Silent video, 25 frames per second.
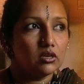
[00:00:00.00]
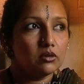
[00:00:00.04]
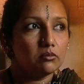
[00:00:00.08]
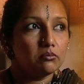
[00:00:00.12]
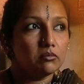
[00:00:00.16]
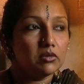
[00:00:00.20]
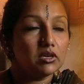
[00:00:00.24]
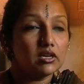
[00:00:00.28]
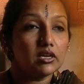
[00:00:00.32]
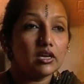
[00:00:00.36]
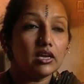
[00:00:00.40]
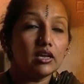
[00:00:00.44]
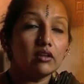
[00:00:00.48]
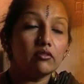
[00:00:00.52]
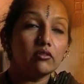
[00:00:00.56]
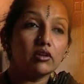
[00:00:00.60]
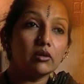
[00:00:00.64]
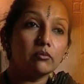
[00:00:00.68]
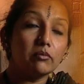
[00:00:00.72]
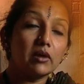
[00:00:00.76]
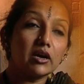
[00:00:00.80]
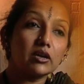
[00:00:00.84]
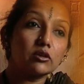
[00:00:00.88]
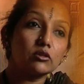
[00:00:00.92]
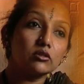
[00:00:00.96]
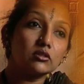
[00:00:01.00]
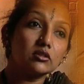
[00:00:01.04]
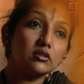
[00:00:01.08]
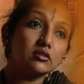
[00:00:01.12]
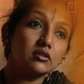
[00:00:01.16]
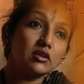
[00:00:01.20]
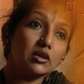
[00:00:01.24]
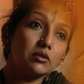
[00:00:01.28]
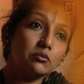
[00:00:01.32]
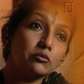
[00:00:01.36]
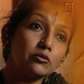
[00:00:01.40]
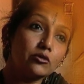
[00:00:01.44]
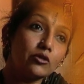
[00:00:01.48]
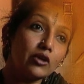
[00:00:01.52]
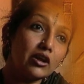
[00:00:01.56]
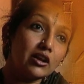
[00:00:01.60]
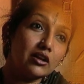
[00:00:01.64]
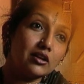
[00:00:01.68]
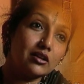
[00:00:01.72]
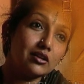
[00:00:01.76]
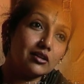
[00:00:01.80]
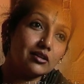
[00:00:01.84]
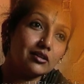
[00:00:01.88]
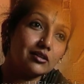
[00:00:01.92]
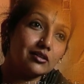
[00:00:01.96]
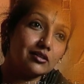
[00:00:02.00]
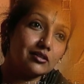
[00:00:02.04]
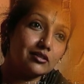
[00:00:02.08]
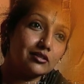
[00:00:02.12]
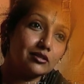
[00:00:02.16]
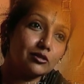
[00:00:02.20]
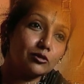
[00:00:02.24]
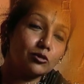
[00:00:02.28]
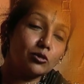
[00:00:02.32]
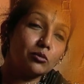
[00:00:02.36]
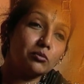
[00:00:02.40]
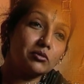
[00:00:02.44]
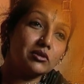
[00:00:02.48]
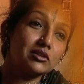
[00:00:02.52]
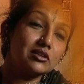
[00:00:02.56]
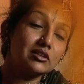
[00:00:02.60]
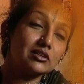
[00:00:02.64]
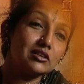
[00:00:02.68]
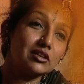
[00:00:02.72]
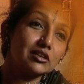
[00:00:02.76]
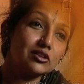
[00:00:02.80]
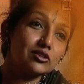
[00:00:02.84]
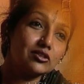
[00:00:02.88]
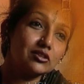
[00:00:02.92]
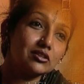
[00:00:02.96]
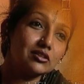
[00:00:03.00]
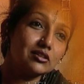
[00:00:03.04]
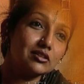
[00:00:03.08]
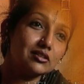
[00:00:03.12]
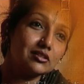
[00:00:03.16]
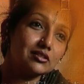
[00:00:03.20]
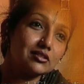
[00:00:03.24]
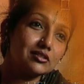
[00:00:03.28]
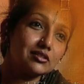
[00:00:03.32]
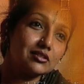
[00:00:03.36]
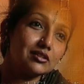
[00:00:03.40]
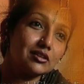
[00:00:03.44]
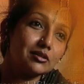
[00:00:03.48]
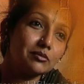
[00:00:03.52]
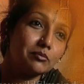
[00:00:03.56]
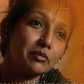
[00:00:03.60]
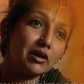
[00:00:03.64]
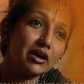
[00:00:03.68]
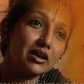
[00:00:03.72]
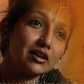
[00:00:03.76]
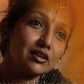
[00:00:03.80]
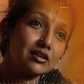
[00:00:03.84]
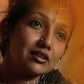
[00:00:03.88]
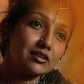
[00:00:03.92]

But again, we are back to the same trend. The group presentation is back